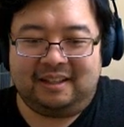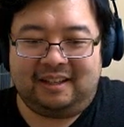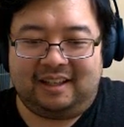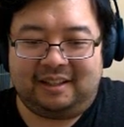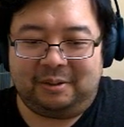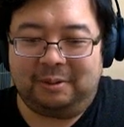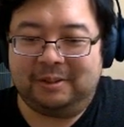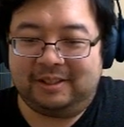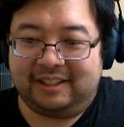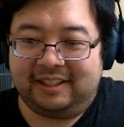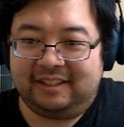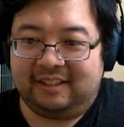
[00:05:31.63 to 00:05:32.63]

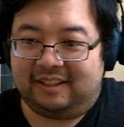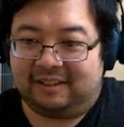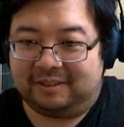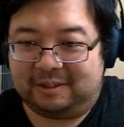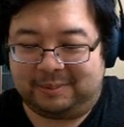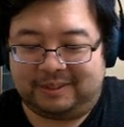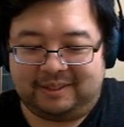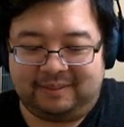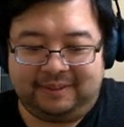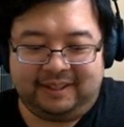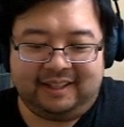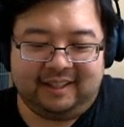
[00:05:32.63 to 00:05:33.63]
Toshin are the specific,